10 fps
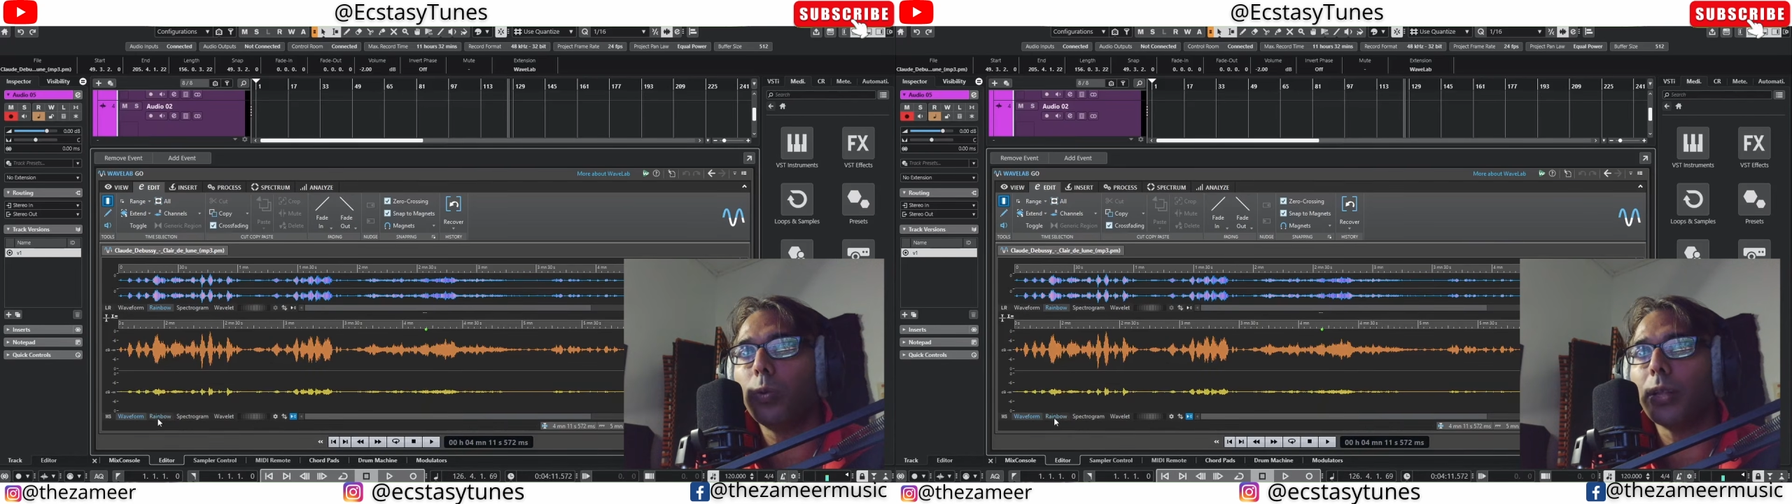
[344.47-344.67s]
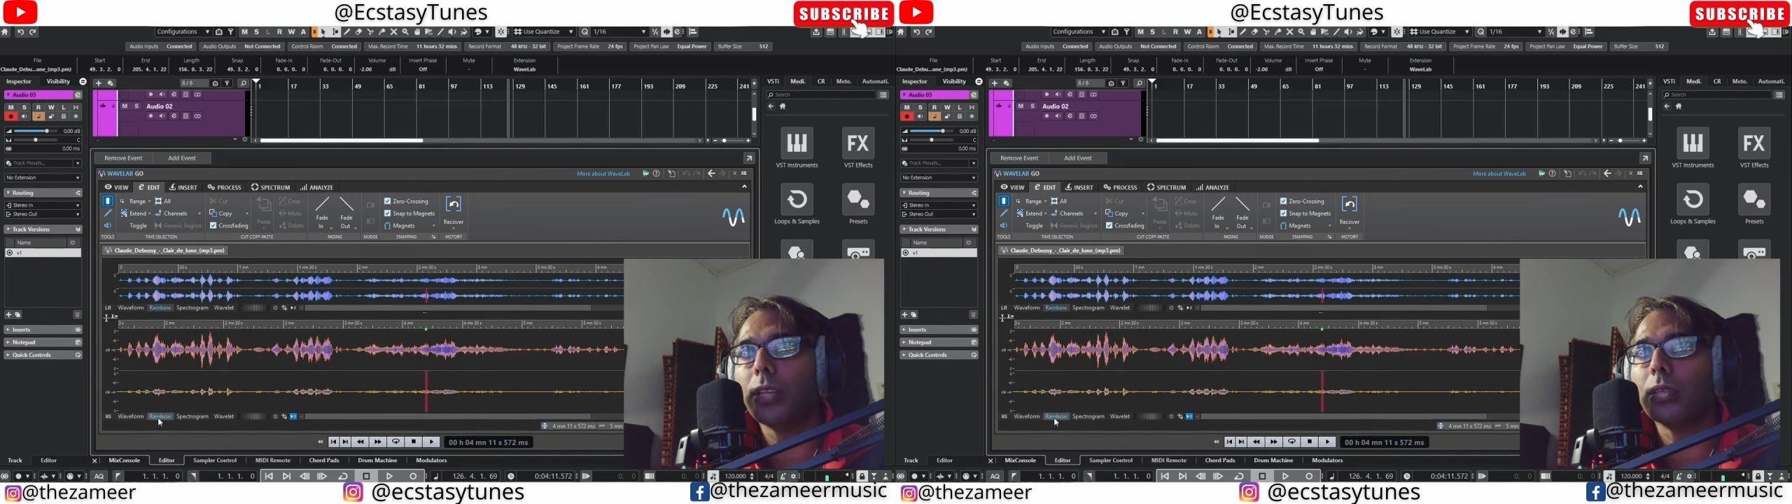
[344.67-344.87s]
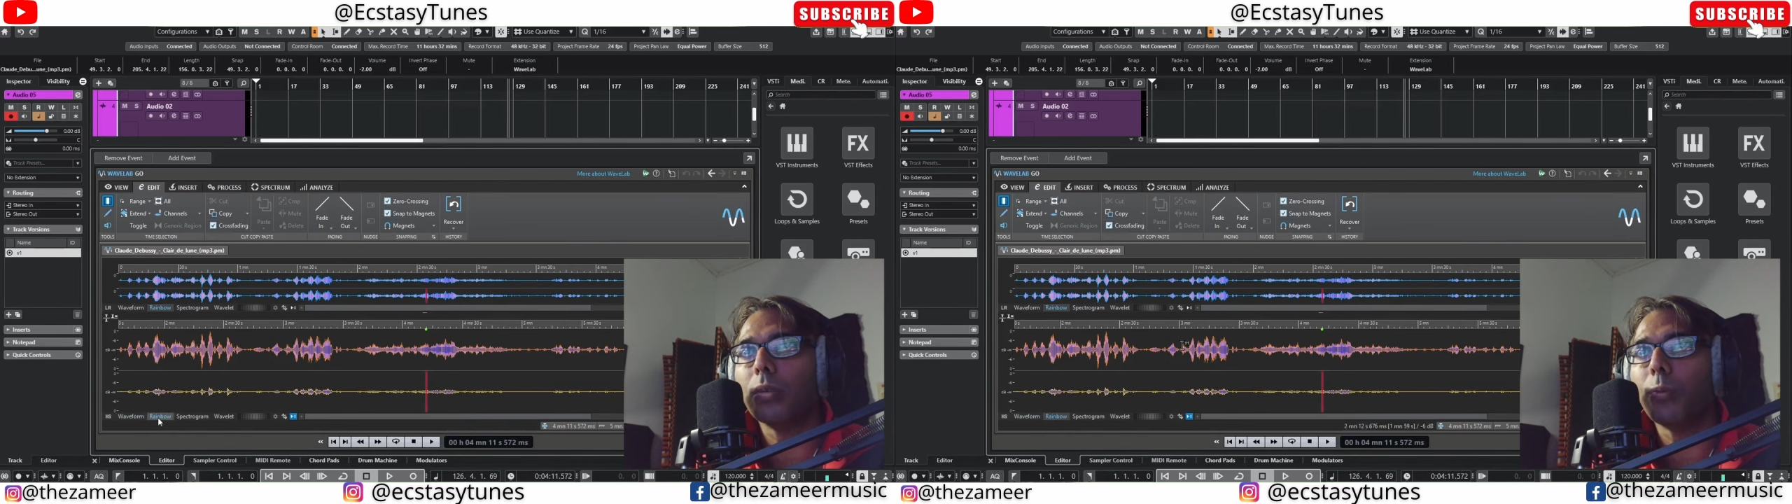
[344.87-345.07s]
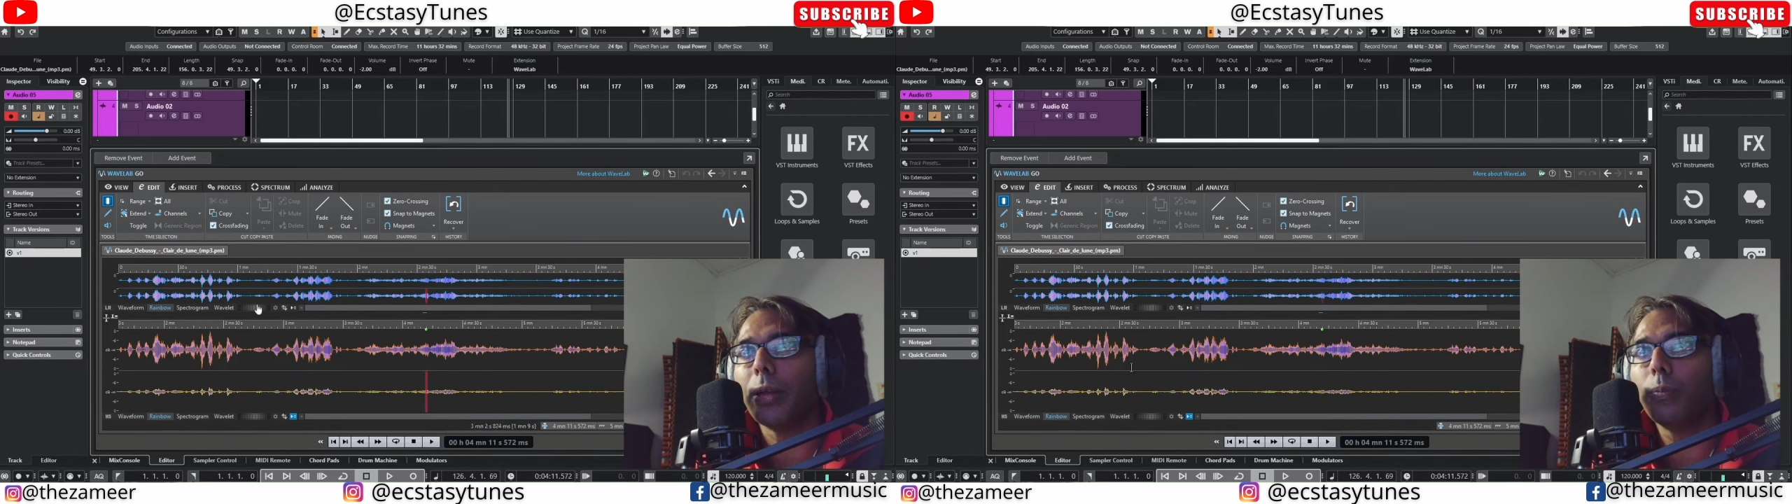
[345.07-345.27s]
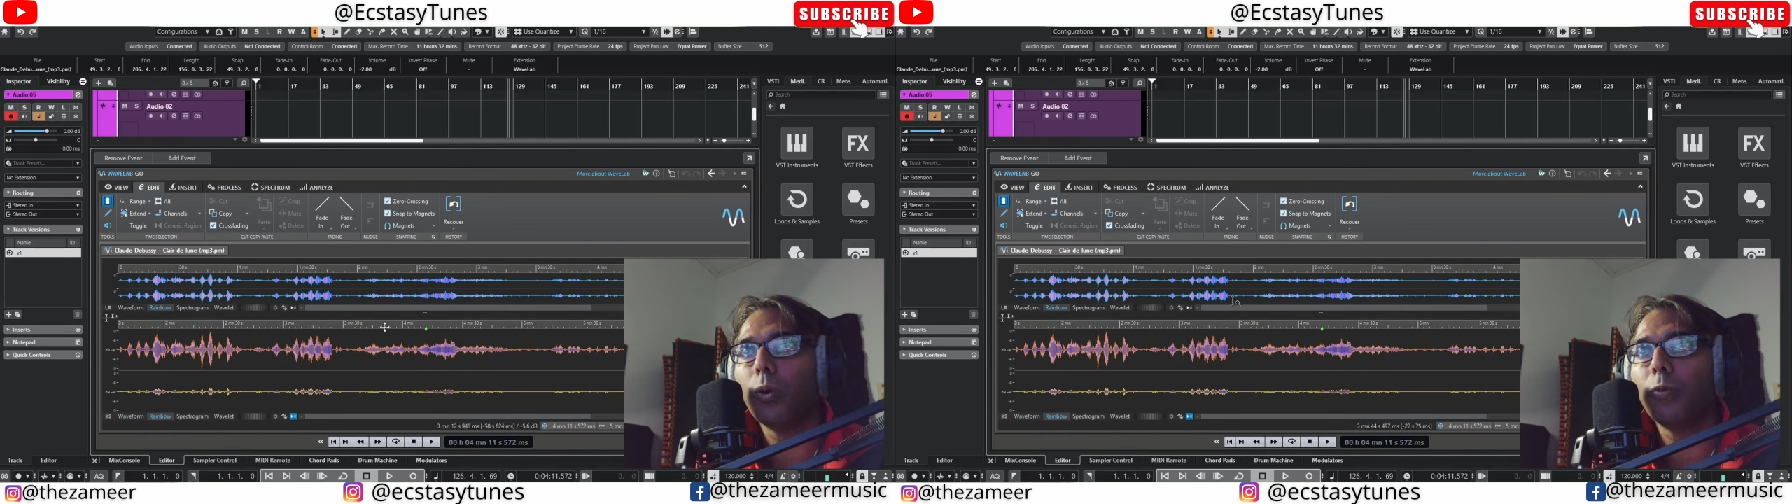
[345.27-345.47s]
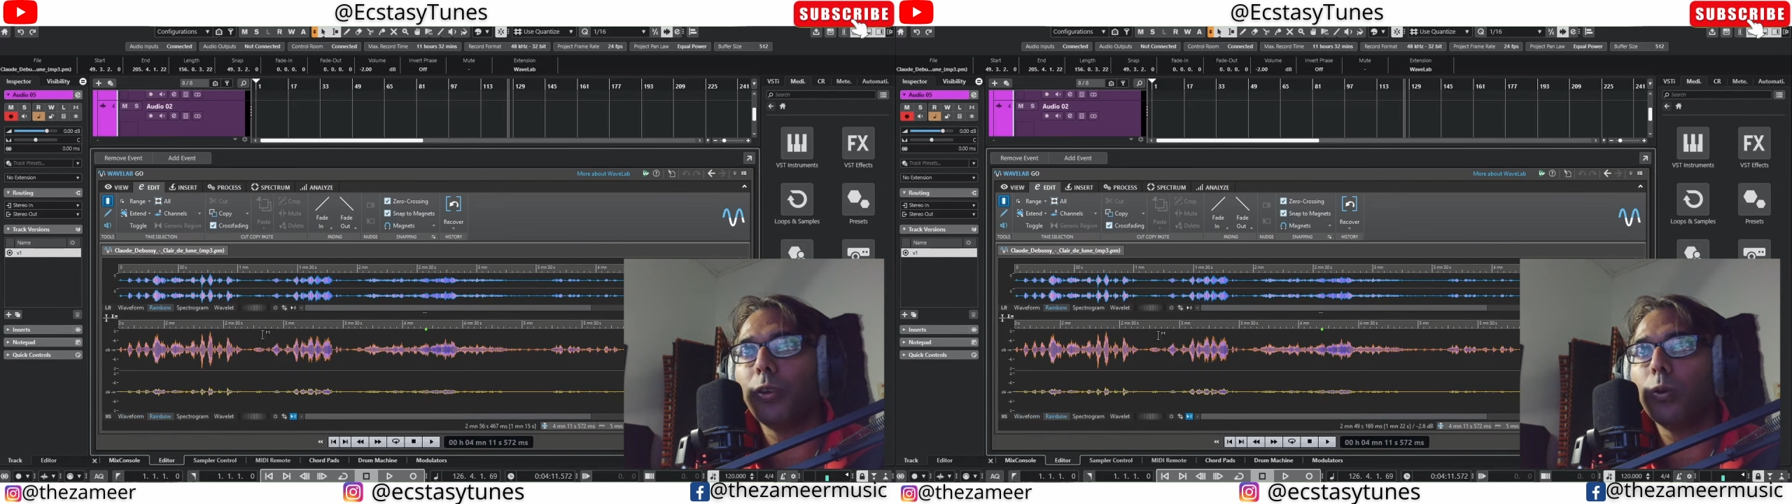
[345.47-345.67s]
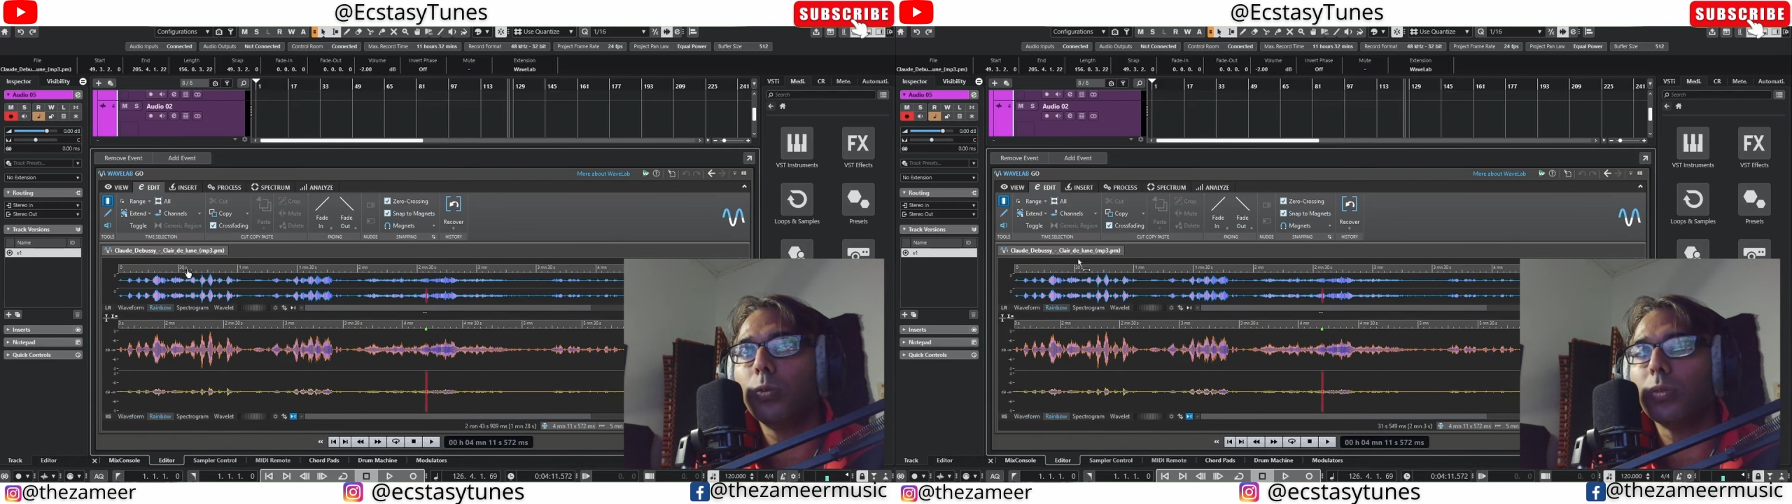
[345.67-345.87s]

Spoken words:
and then the rainbow view.